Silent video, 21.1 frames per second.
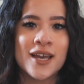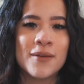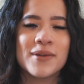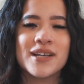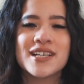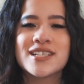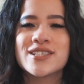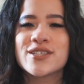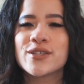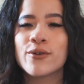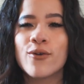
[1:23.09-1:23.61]

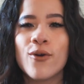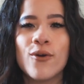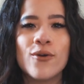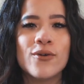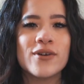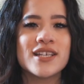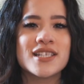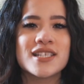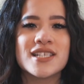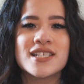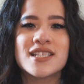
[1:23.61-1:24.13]
because the
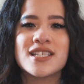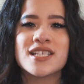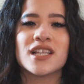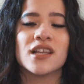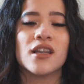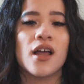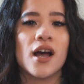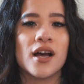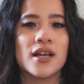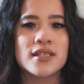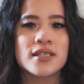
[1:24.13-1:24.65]
goal isn't to
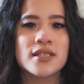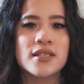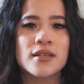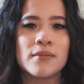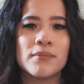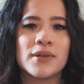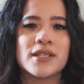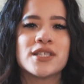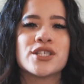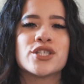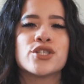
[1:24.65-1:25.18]
lust,
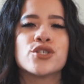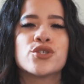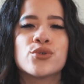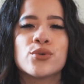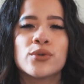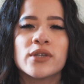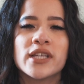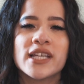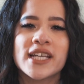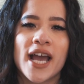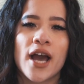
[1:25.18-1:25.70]
but to
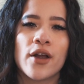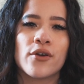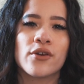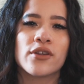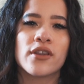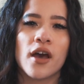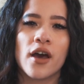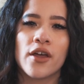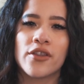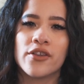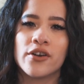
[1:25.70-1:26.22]
truly
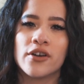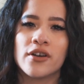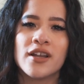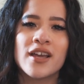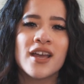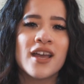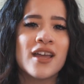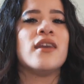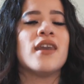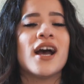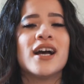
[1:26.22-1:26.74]
encounter the other,
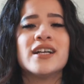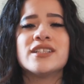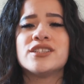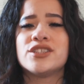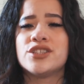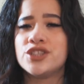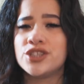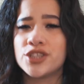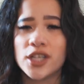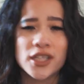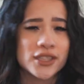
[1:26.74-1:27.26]

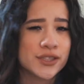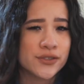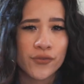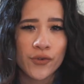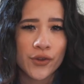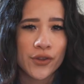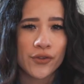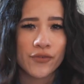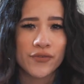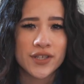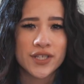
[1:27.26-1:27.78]
not just
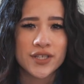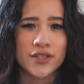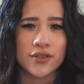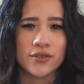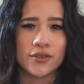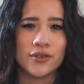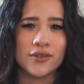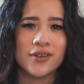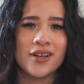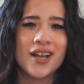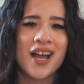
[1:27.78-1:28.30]
for the
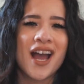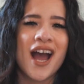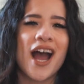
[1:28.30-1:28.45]
physical.